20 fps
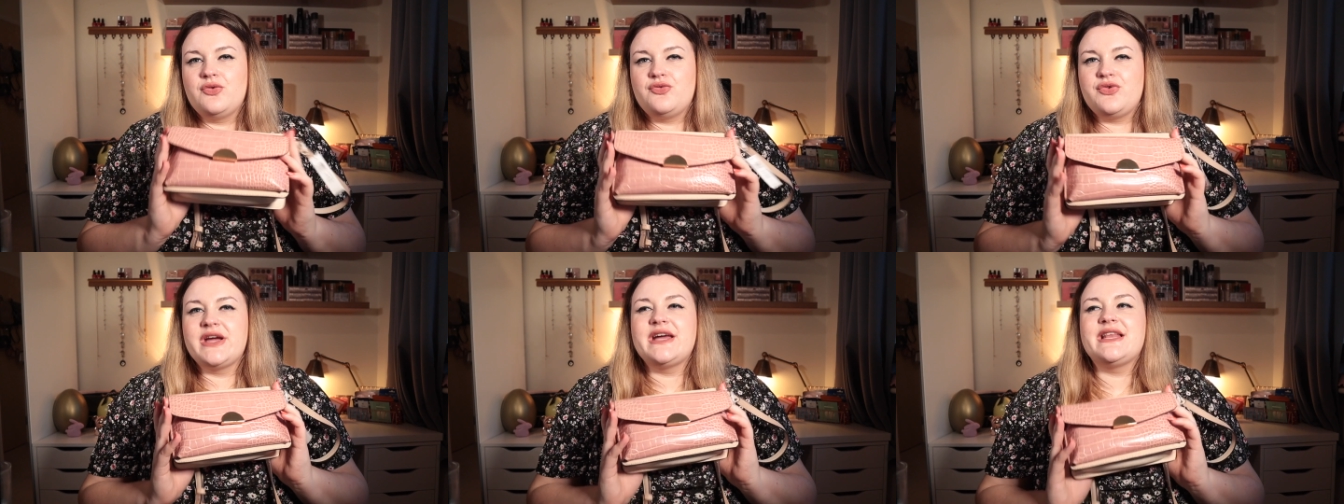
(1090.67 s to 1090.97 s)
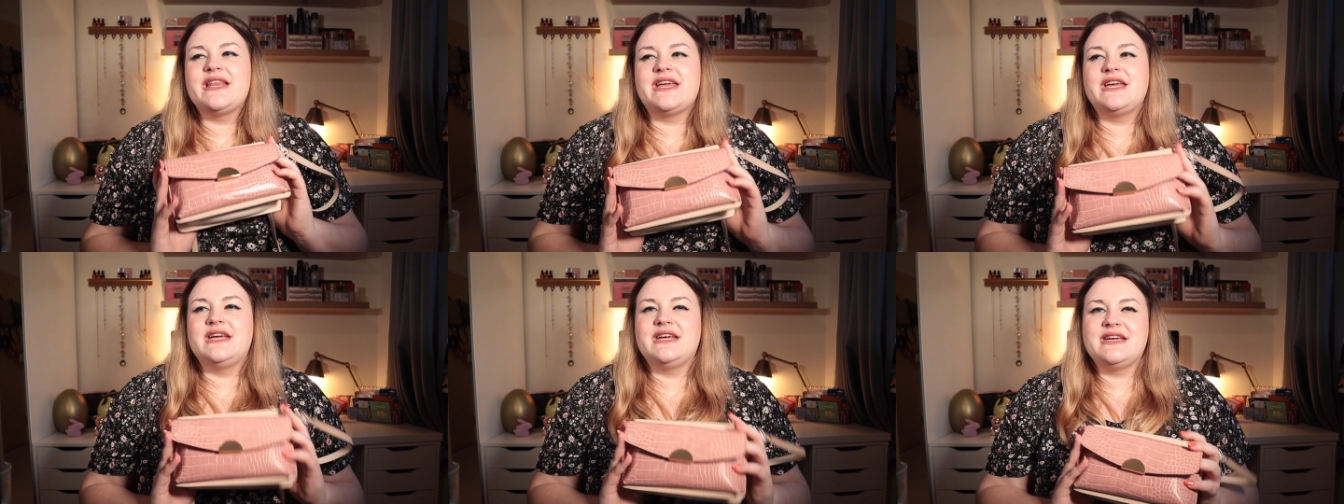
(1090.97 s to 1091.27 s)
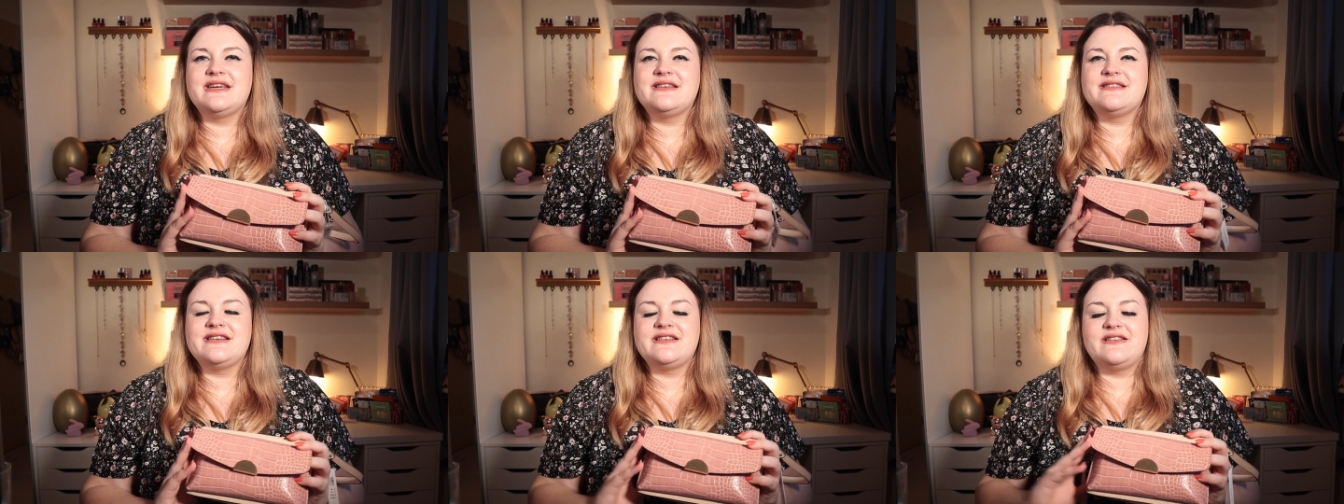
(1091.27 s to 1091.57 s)
really
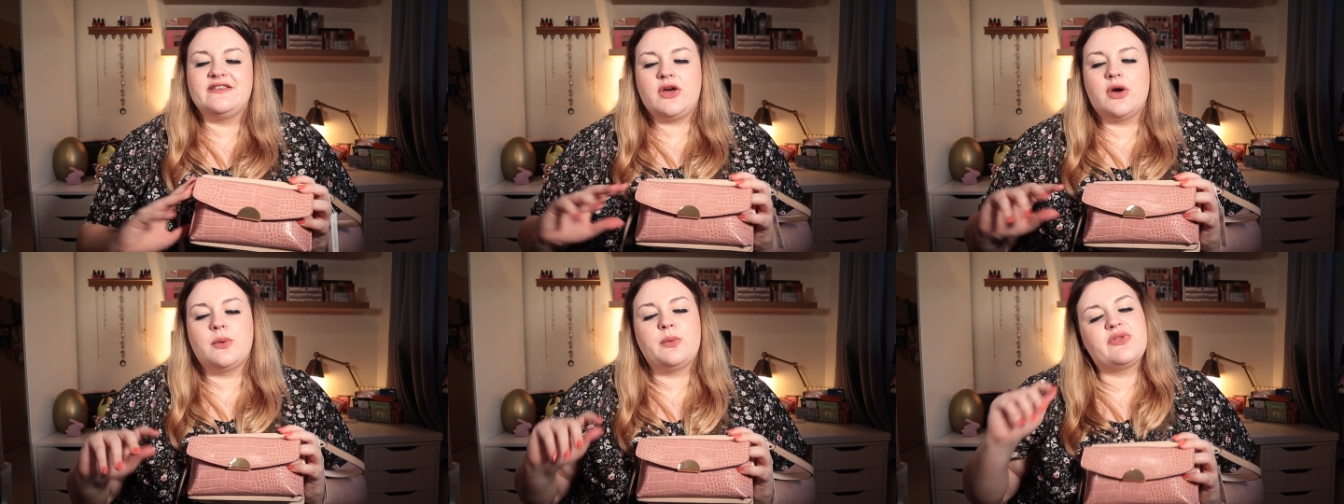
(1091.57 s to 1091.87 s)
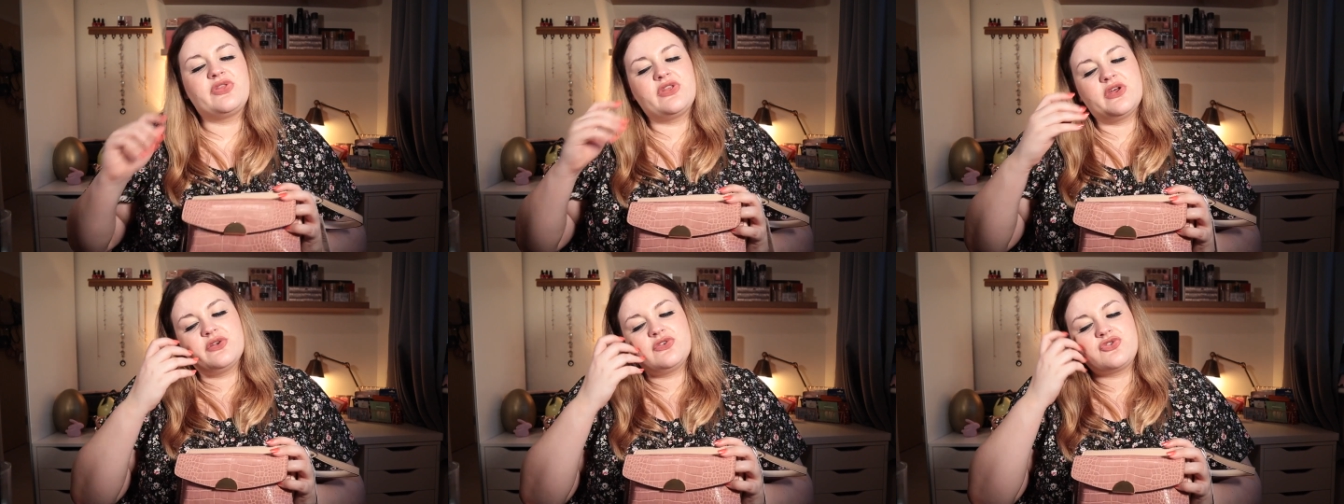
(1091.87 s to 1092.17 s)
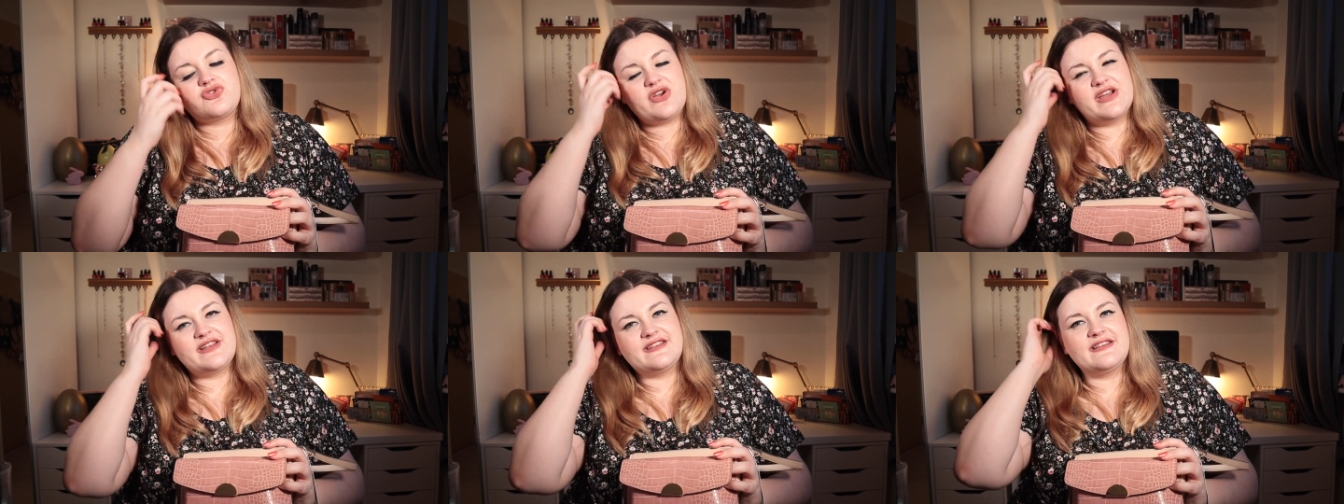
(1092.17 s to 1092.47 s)
easy to go with
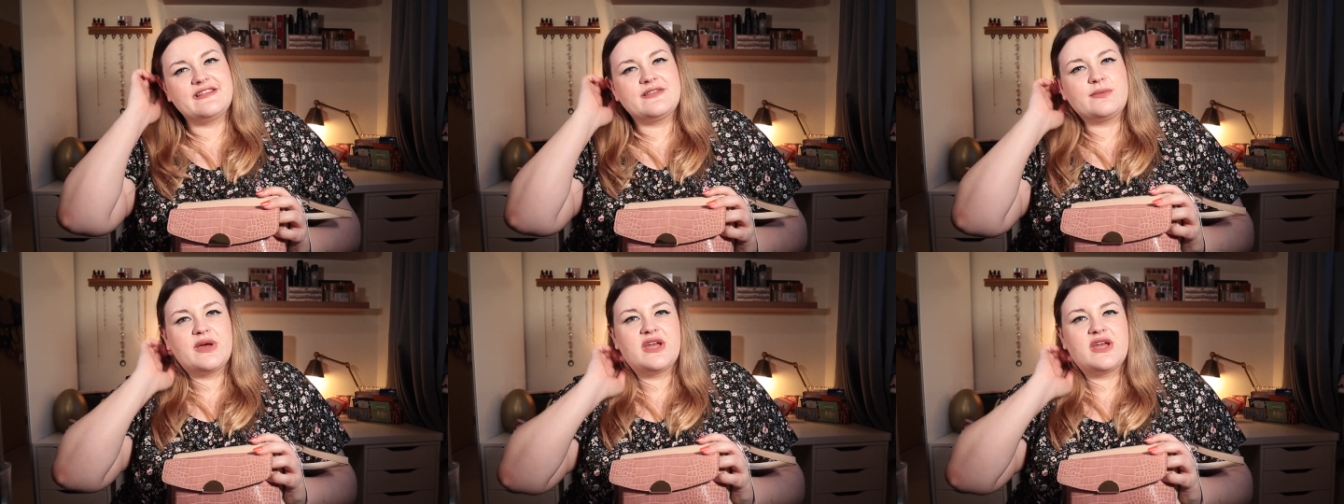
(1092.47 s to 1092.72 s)
those dresses